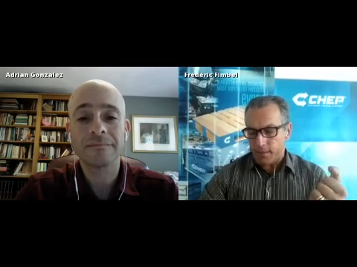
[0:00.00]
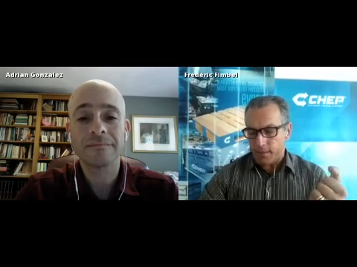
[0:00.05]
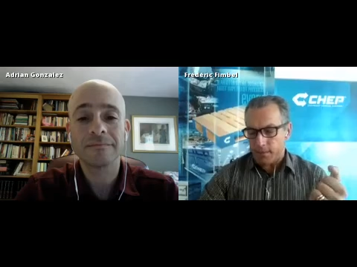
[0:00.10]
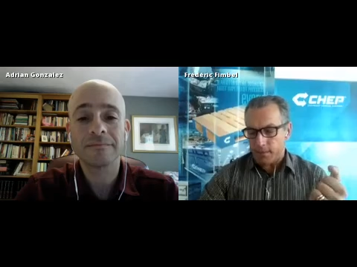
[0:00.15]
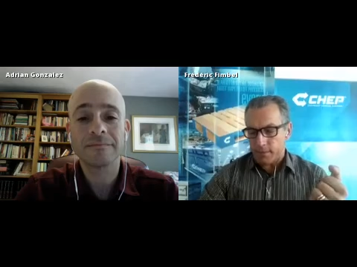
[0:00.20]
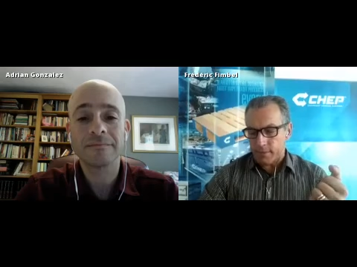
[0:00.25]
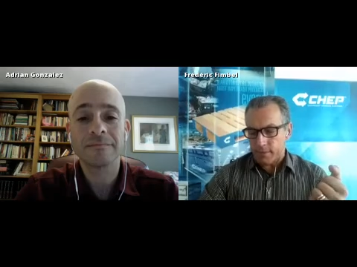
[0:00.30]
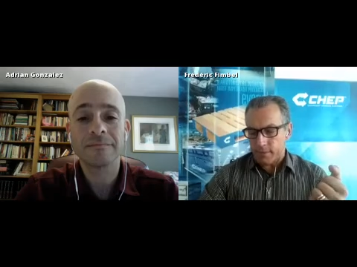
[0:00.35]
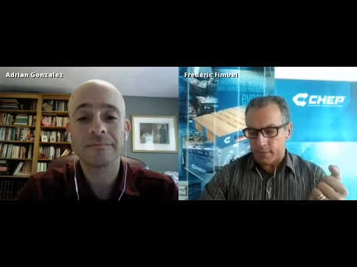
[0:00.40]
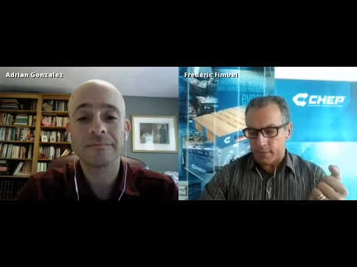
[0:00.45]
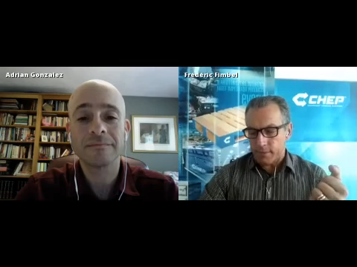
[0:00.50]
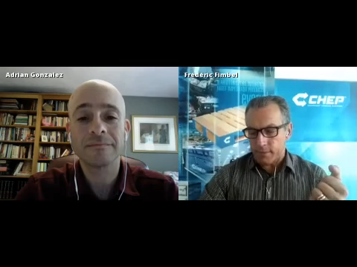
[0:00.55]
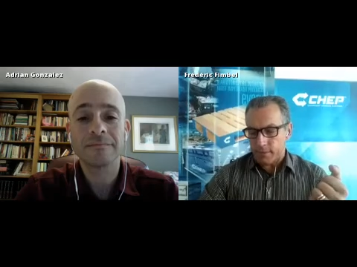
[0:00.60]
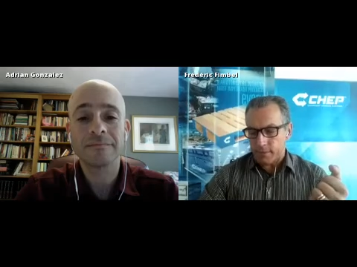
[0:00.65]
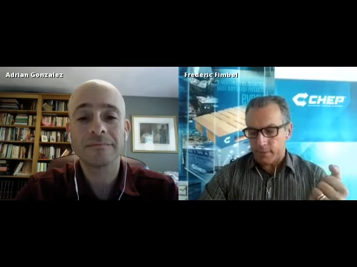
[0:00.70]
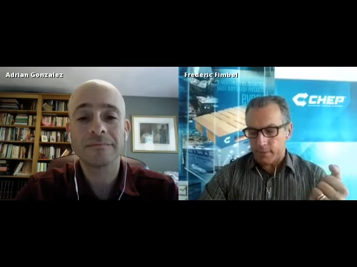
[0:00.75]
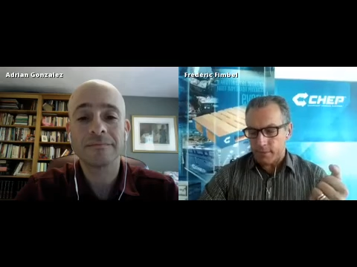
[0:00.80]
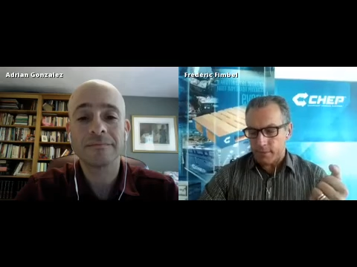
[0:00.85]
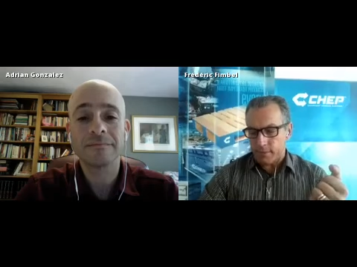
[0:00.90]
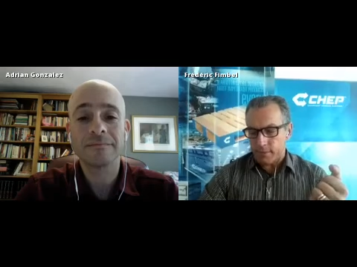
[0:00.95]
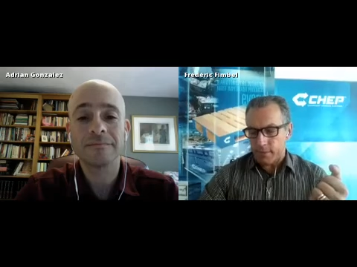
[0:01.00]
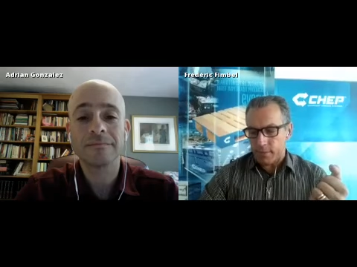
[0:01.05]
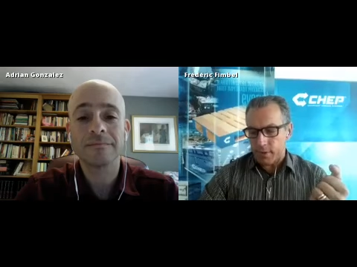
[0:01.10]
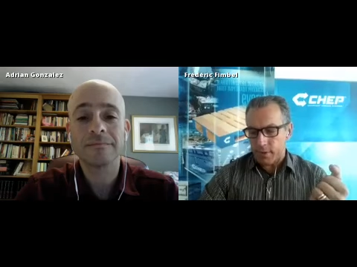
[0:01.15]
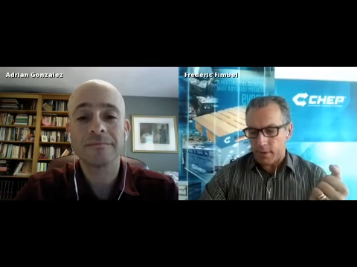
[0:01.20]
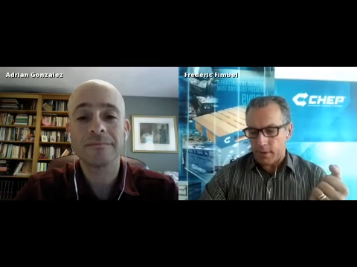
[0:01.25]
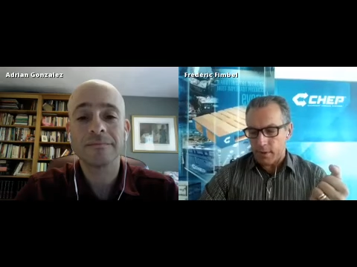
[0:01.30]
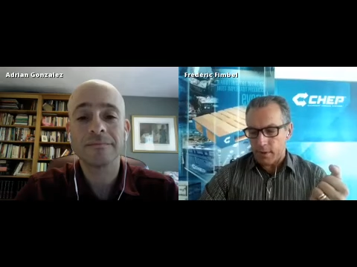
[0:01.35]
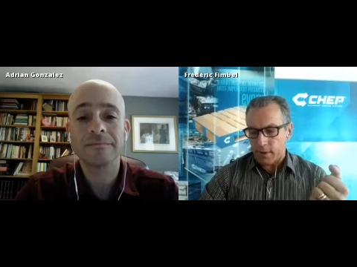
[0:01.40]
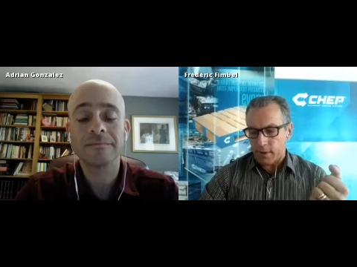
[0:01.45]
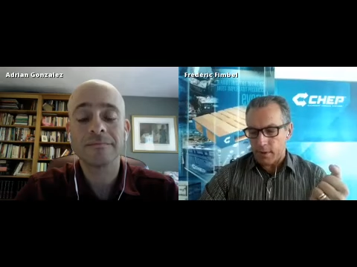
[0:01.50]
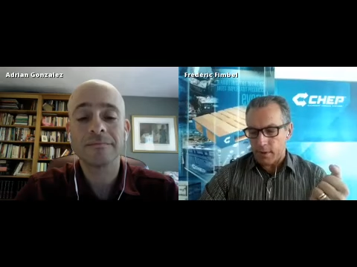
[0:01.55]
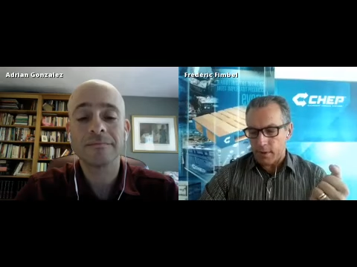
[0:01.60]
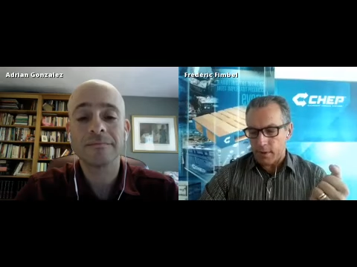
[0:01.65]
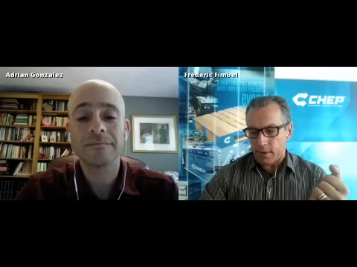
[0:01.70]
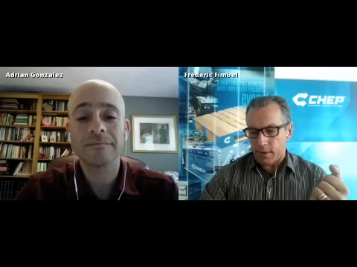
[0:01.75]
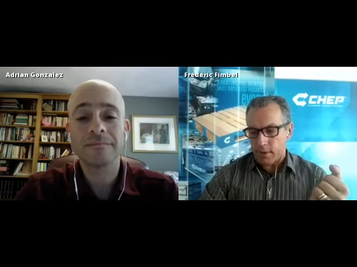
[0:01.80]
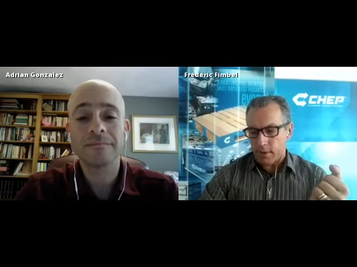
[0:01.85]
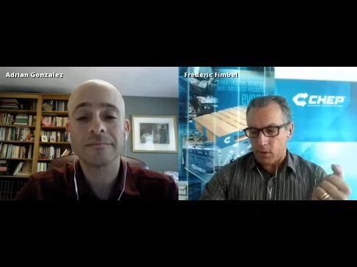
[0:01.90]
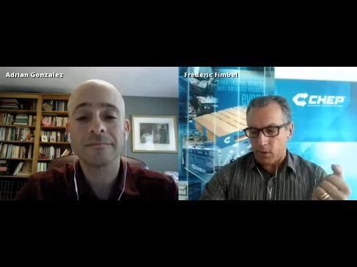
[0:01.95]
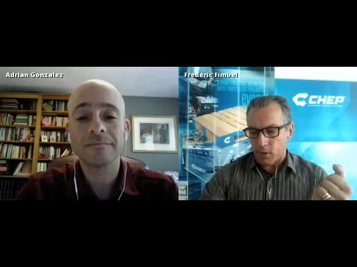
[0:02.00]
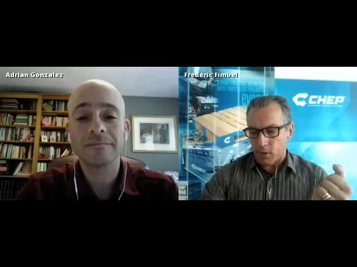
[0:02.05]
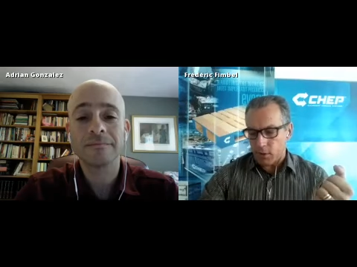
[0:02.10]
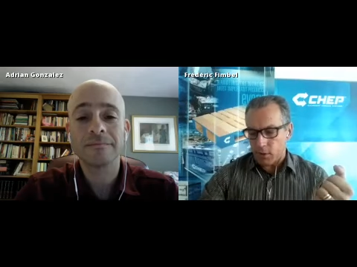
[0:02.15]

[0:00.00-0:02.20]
Nobody speaks.